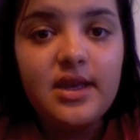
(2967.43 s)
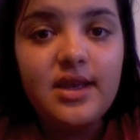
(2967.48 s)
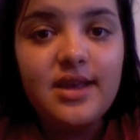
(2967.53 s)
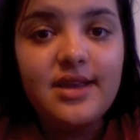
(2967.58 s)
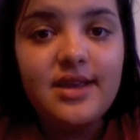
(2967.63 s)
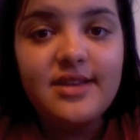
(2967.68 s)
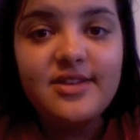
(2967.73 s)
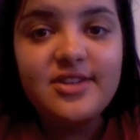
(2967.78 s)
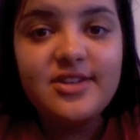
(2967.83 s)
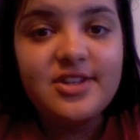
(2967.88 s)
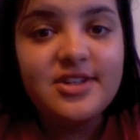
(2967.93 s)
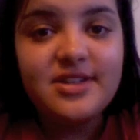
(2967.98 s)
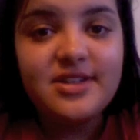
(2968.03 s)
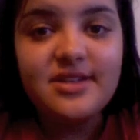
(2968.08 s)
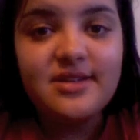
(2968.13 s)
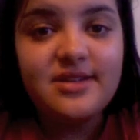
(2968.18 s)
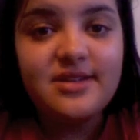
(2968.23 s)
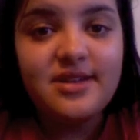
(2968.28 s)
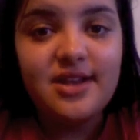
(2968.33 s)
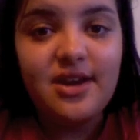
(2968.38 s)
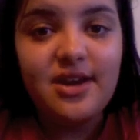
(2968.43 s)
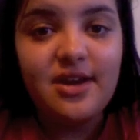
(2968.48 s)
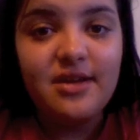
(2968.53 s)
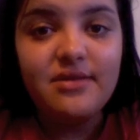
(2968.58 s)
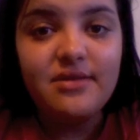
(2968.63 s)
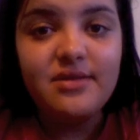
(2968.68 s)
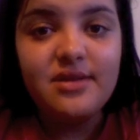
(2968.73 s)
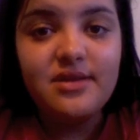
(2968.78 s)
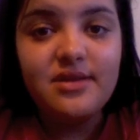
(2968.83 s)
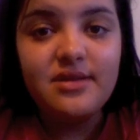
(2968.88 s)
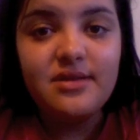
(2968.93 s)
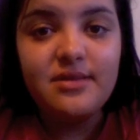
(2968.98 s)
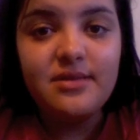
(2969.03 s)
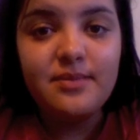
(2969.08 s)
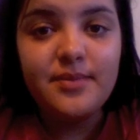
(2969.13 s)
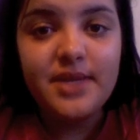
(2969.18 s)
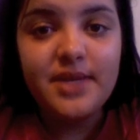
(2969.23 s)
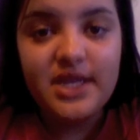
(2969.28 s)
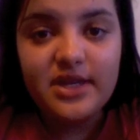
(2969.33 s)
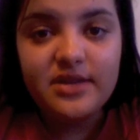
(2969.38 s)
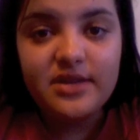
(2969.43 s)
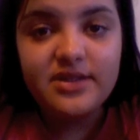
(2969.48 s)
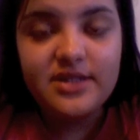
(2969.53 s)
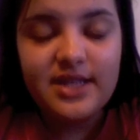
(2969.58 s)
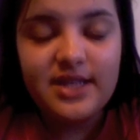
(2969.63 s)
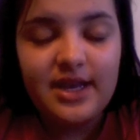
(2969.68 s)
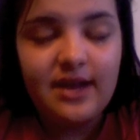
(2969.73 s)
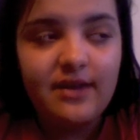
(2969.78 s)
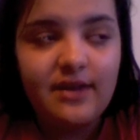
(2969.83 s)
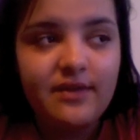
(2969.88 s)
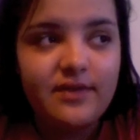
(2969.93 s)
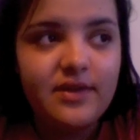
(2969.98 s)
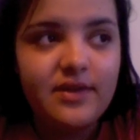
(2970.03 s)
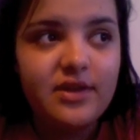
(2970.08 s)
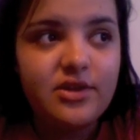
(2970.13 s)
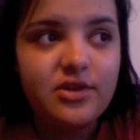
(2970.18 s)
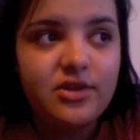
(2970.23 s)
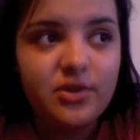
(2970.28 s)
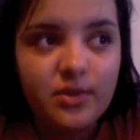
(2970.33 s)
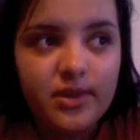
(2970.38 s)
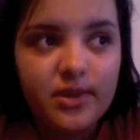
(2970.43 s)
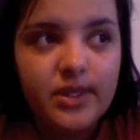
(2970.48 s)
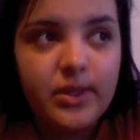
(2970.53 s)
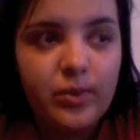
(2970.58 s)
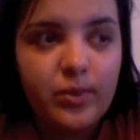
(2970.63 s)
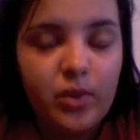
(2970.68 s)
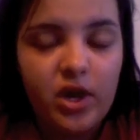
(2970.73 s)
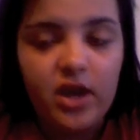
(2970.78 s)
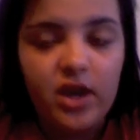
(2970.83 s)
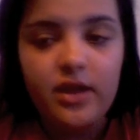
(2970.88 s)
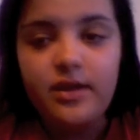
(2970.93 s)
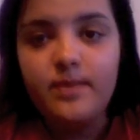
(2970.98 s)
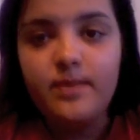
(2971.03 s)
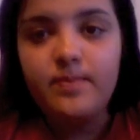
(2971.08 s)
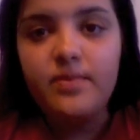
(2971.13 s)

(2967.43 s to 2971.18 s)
It's just, you know, be yourself and do what you want.